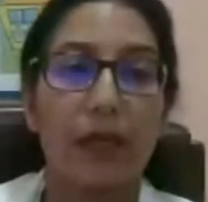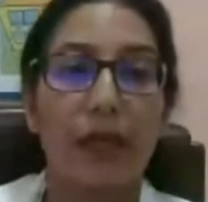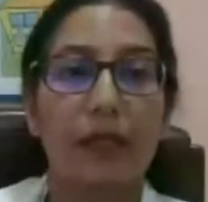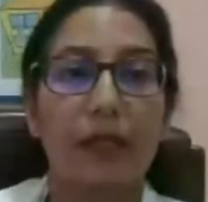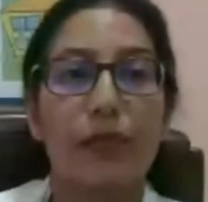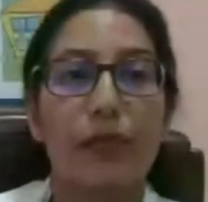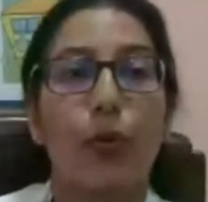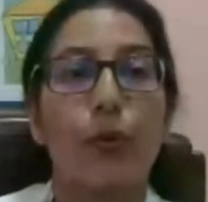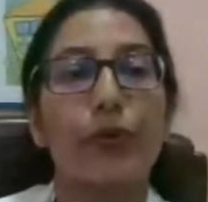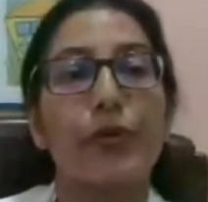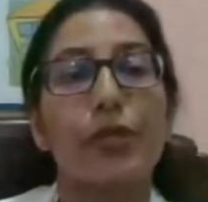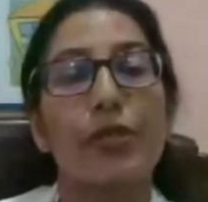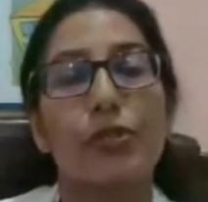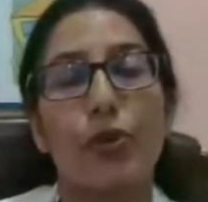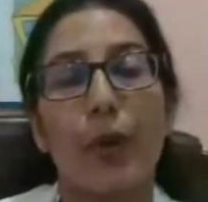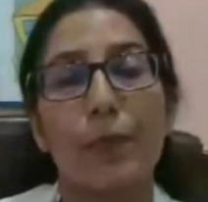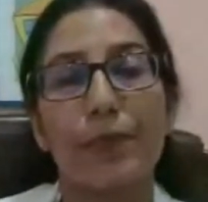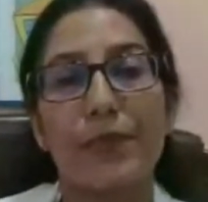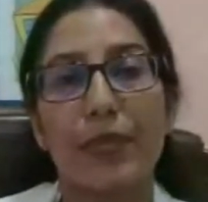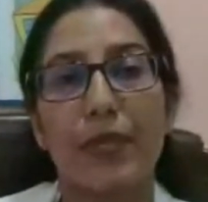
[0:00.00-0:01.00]
Its oral
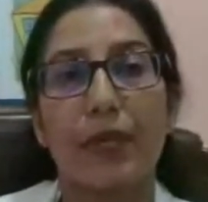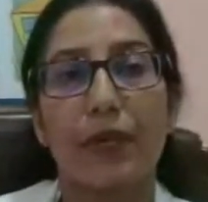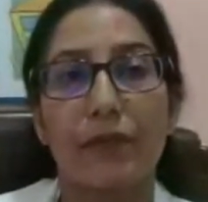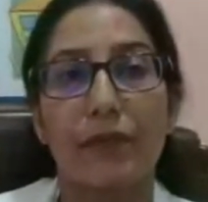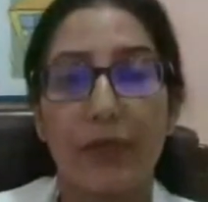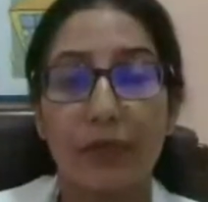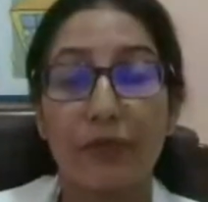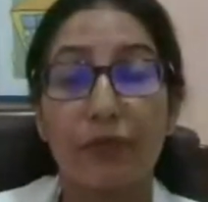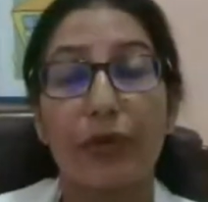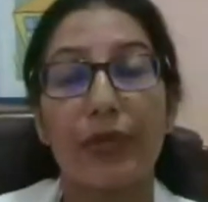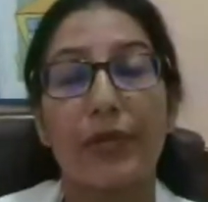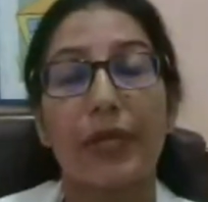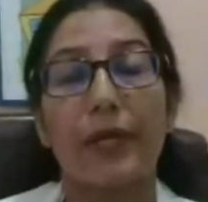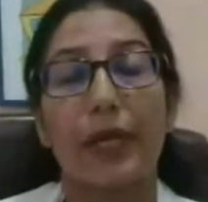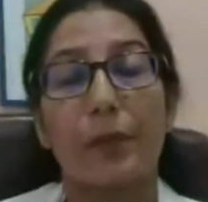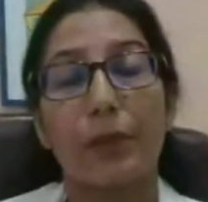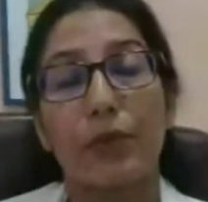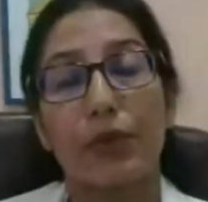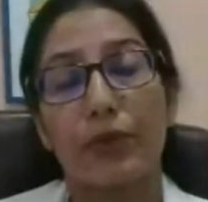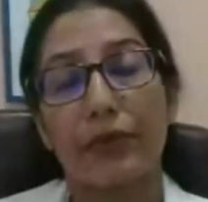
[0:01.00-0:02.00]
drops are given for
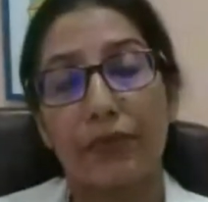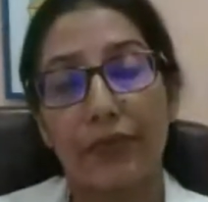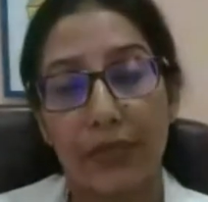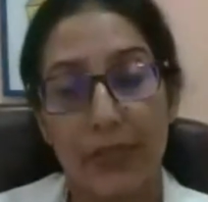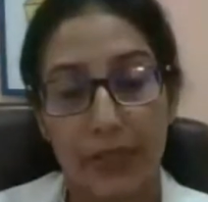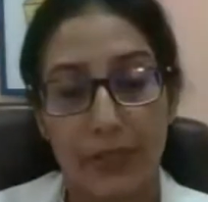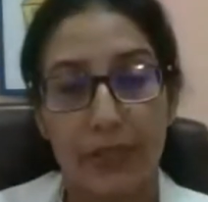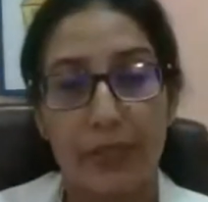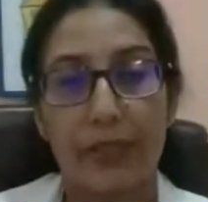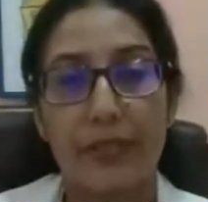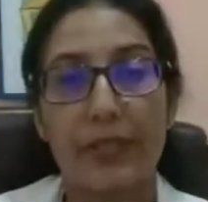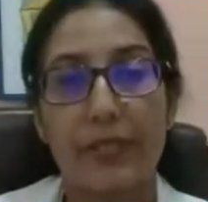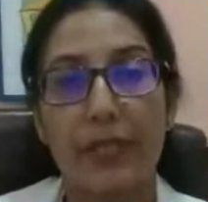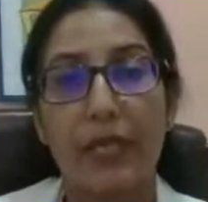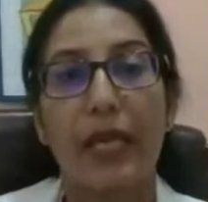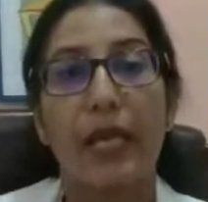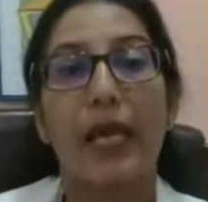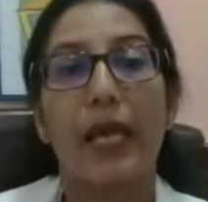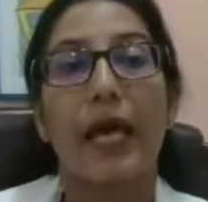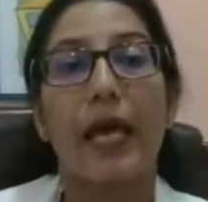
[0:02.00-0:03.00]
a couple of
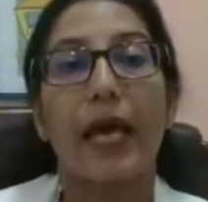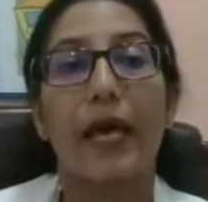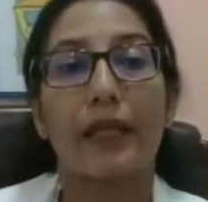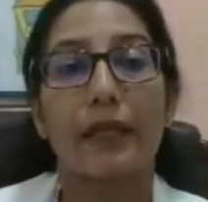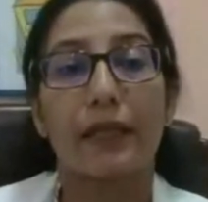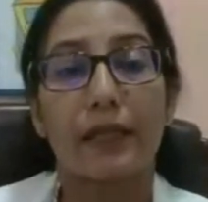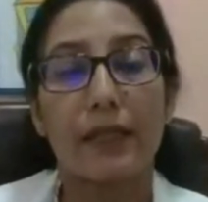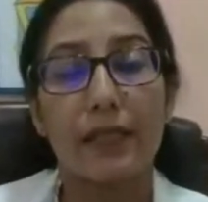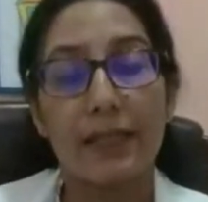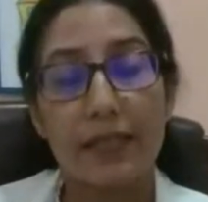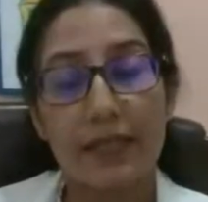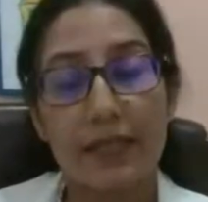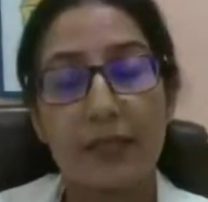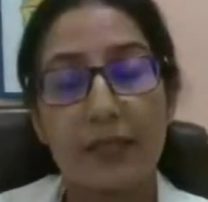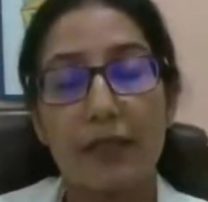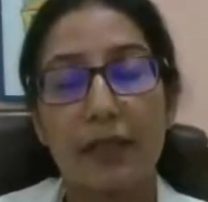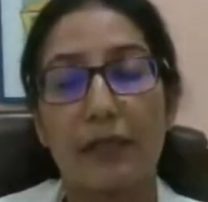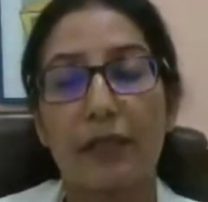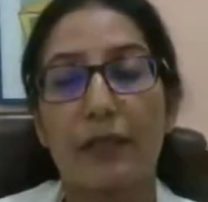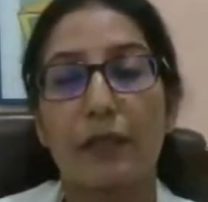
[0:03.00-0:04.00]
years, and
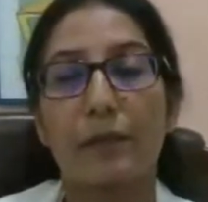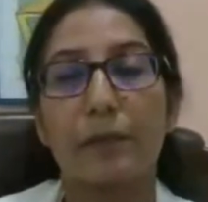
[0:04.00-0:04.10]
this